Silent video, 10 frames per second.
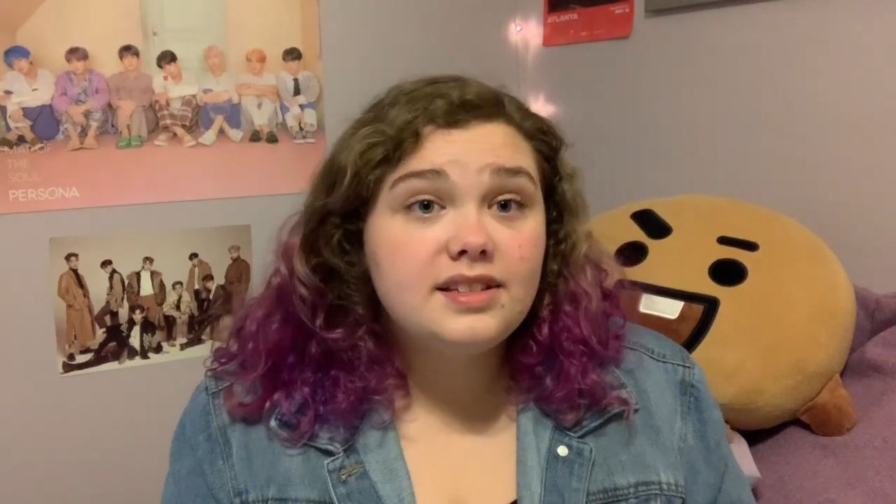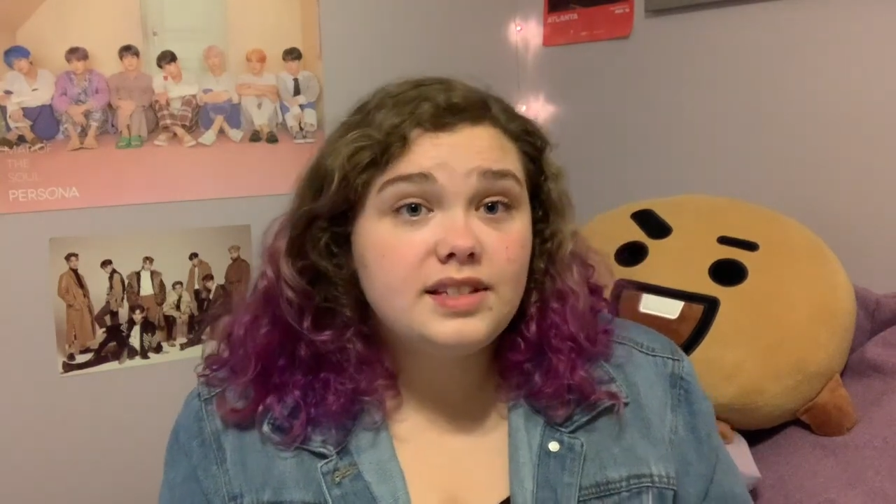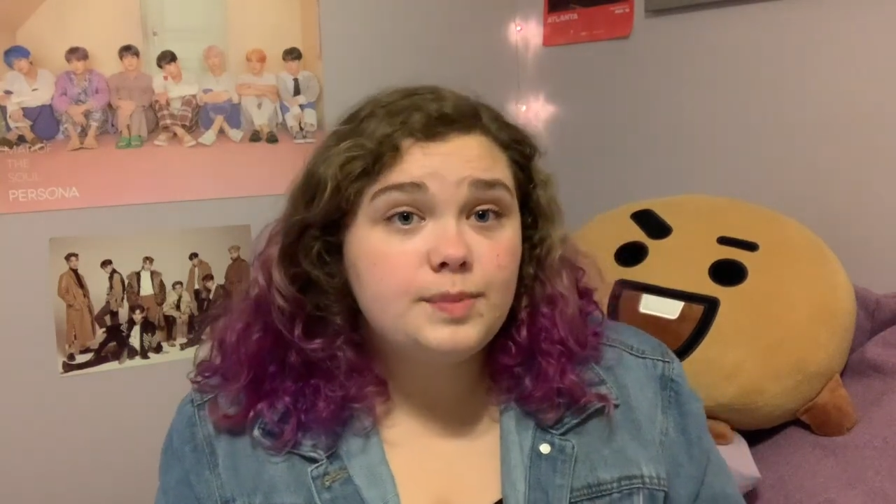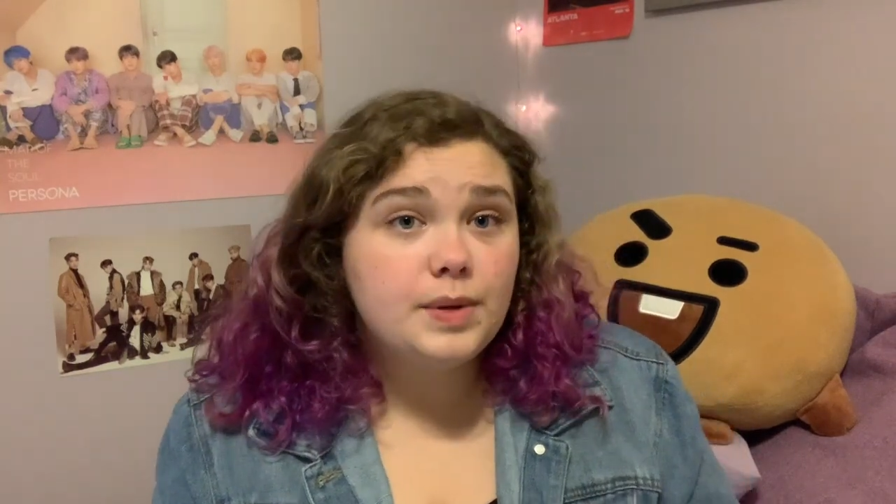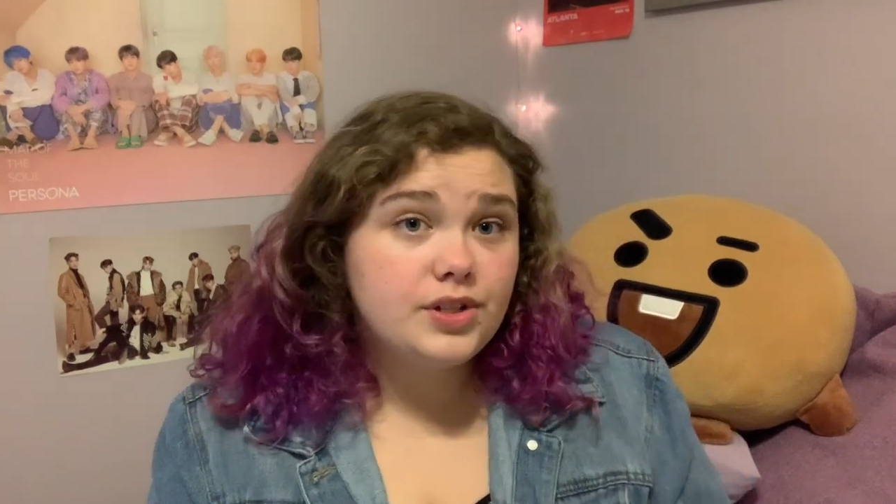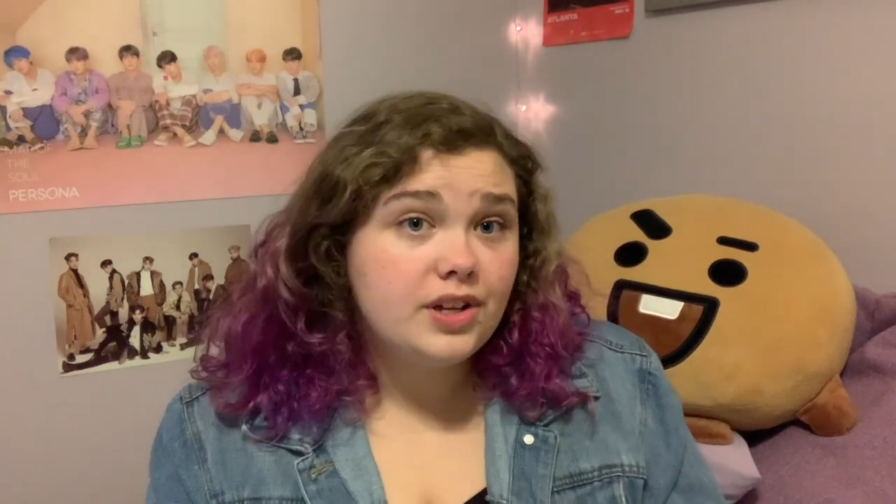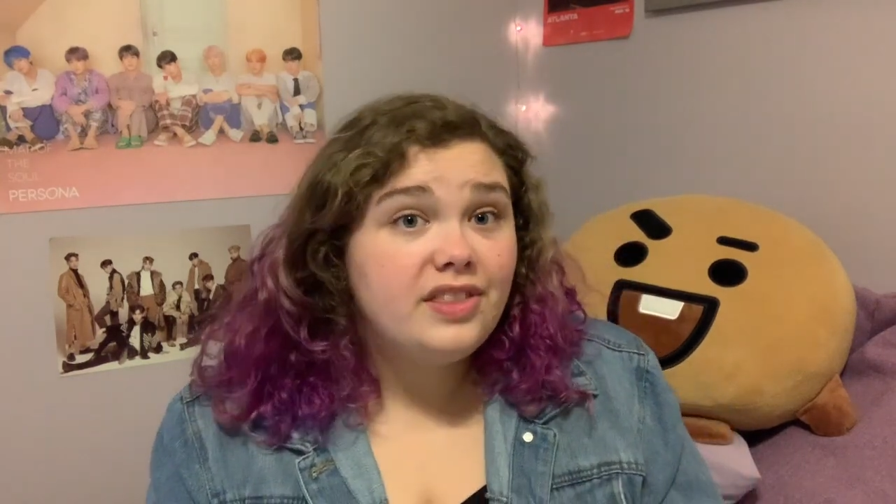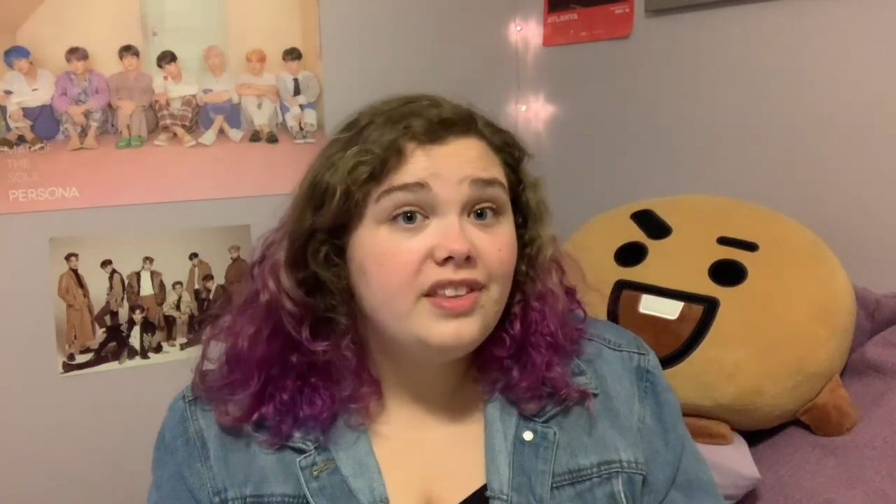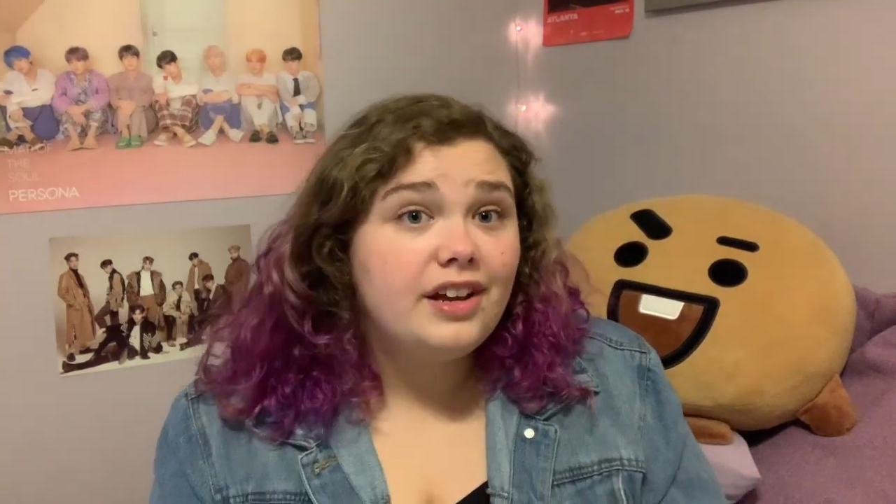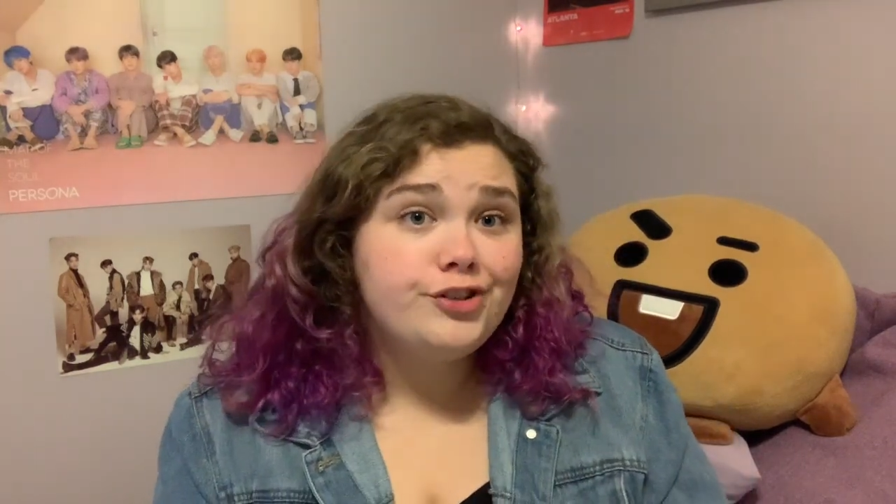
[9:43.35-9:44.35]
suspicion
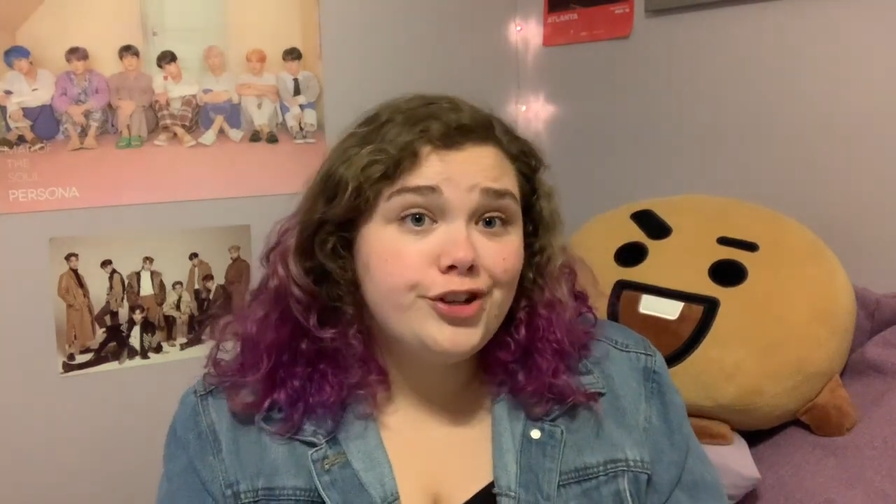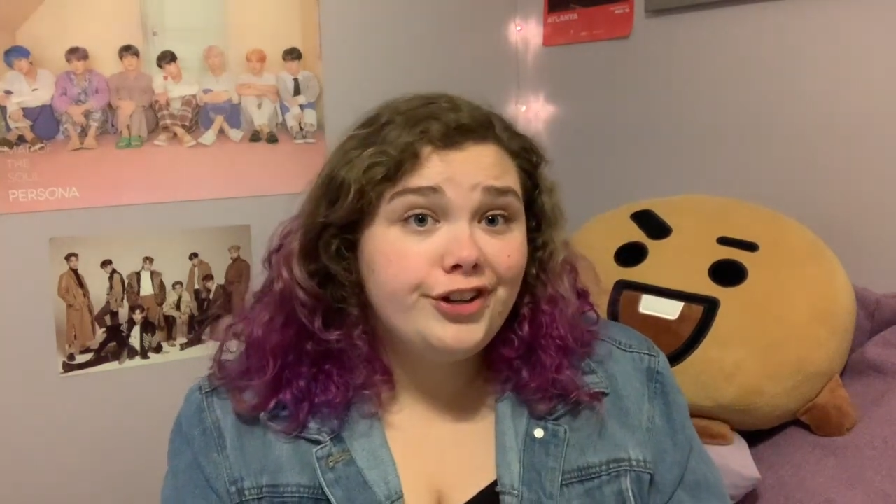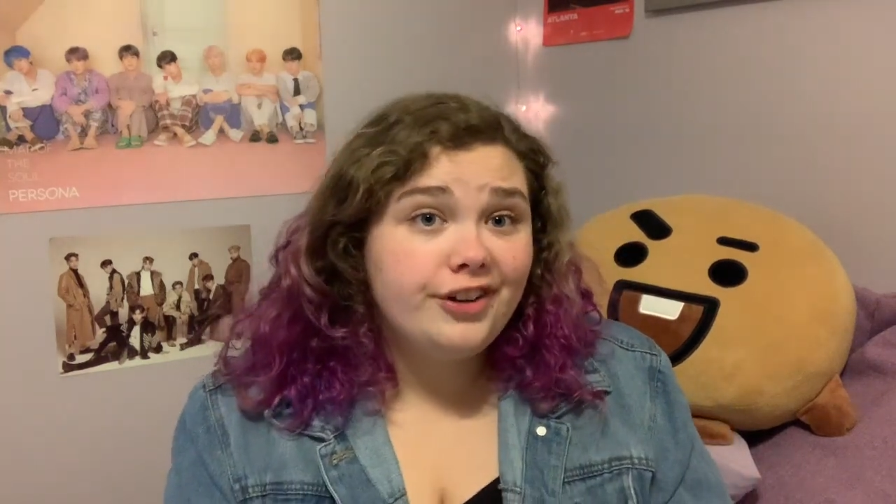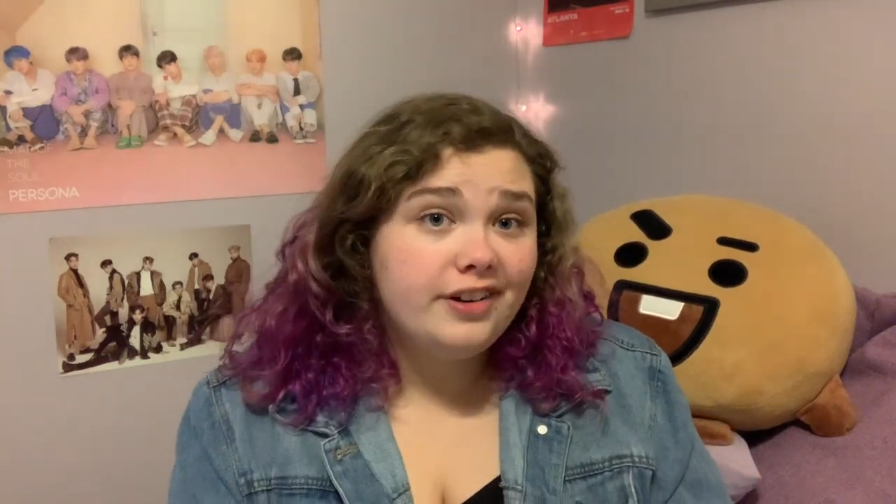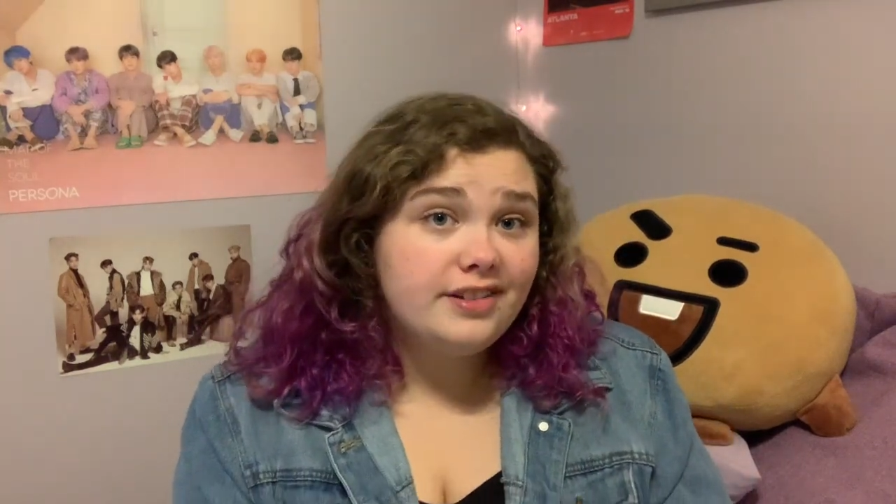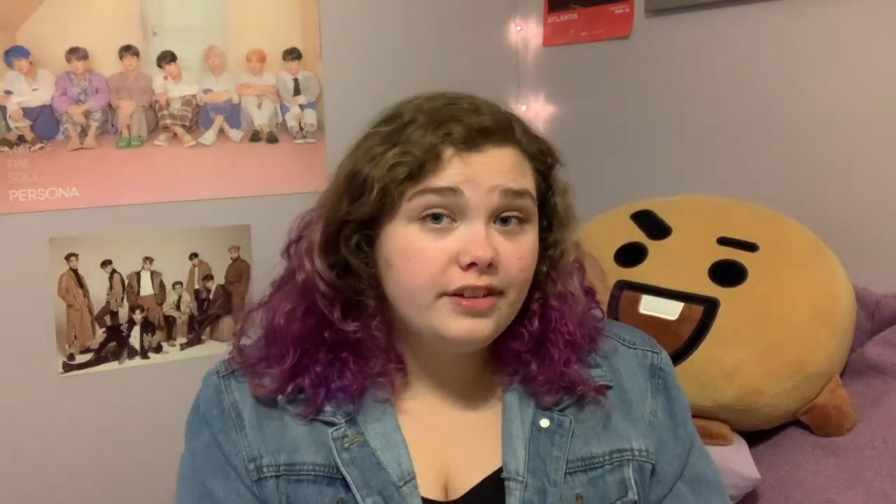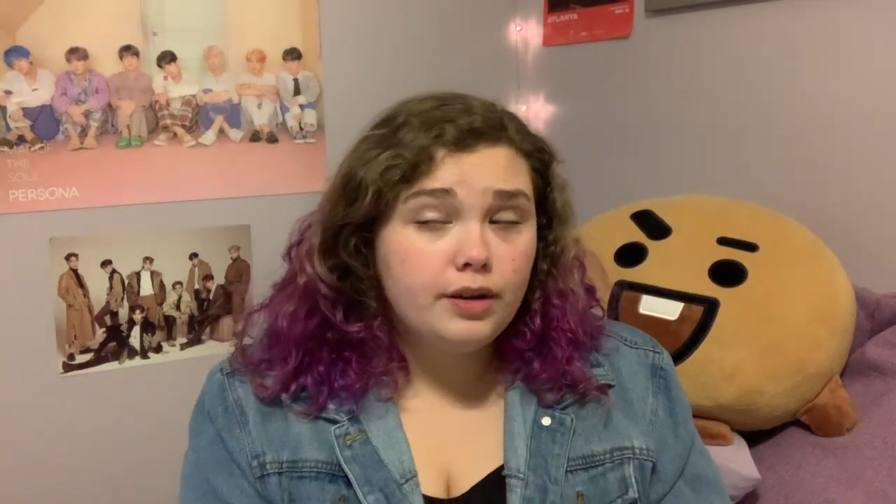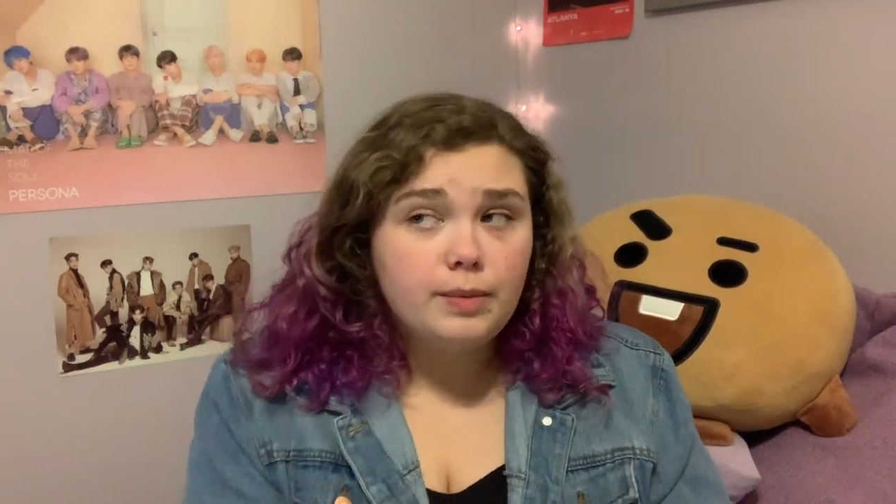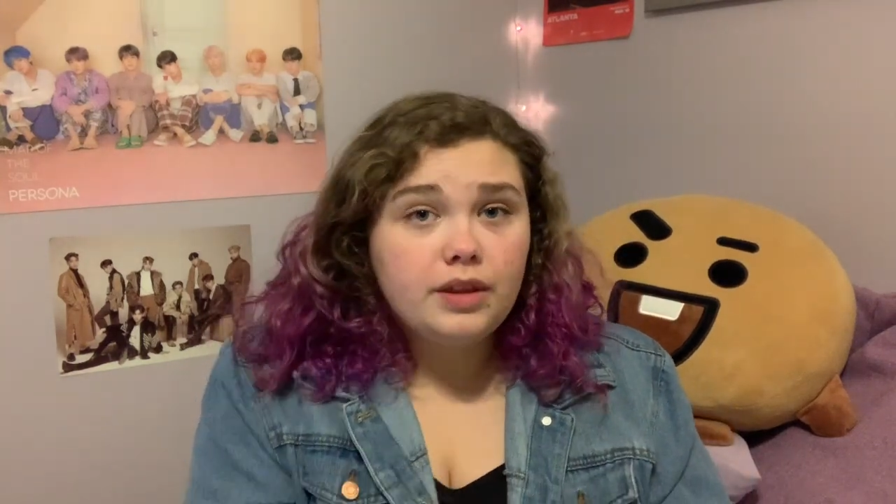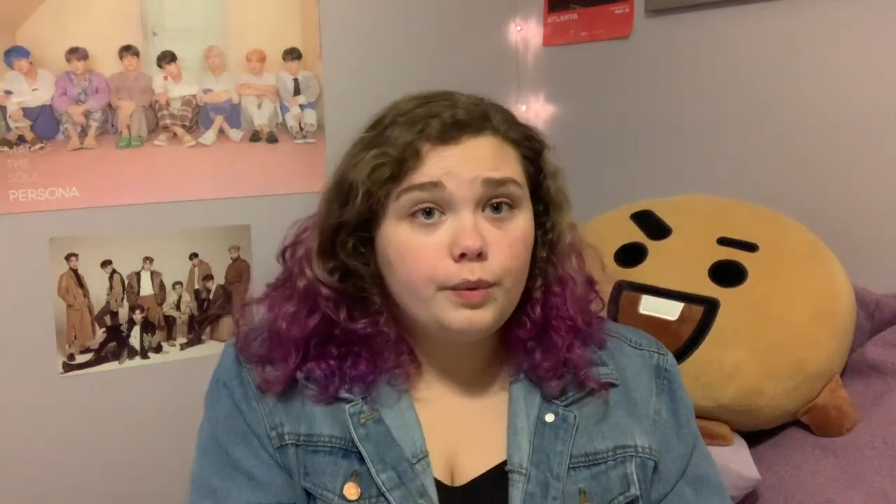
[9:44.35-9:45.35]
that Jihyun is gonna
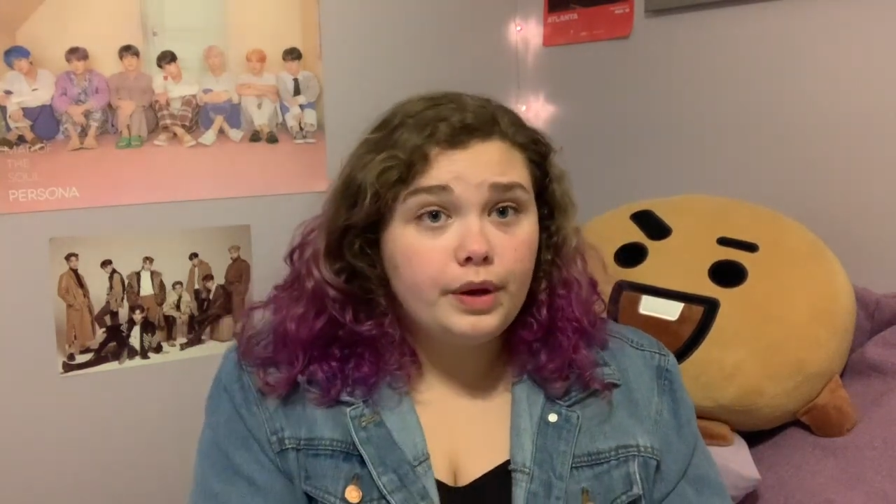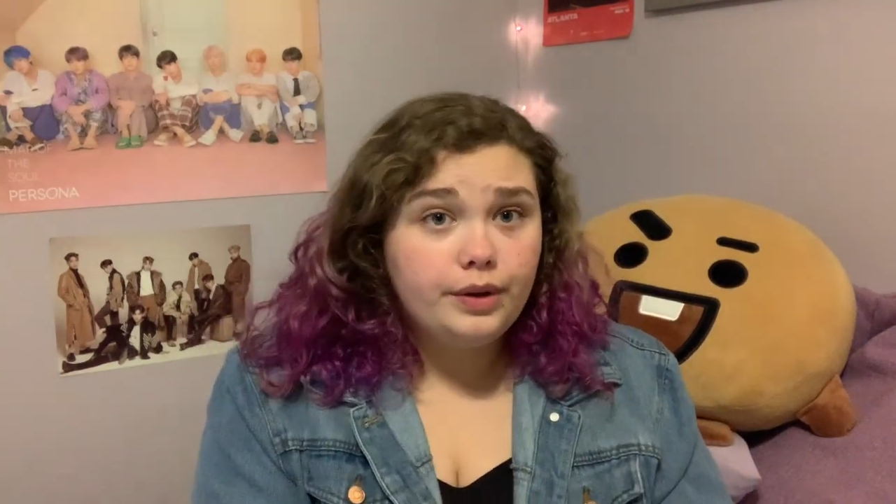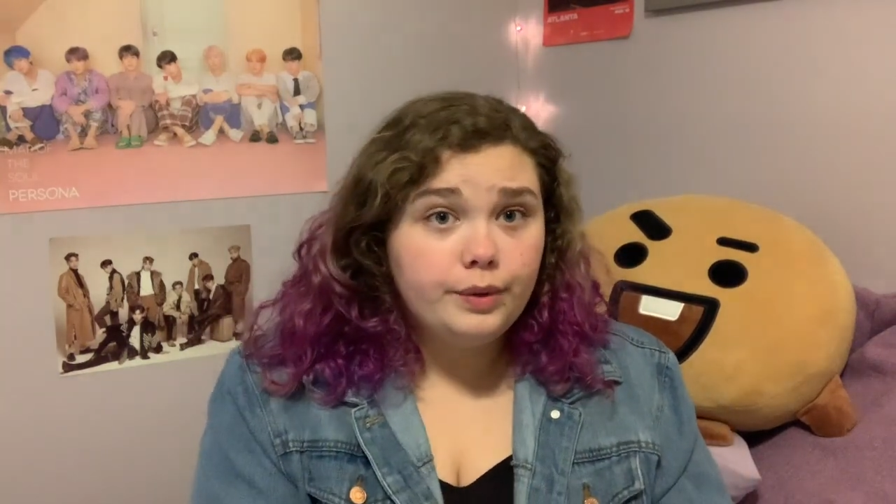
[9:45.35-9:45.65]
be the one